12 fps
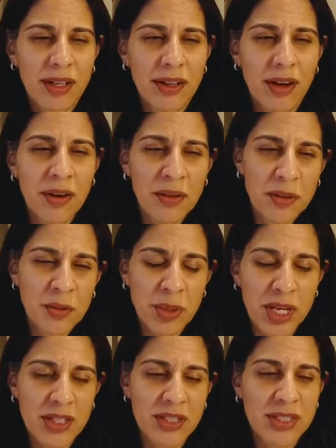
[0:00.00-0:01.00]
are there
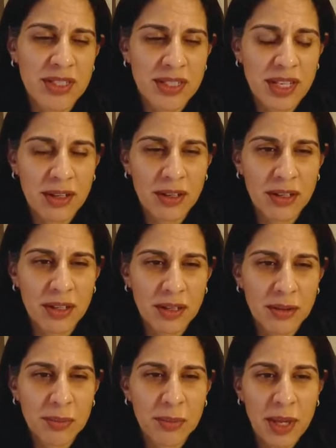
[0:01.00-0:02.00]
patients that are going to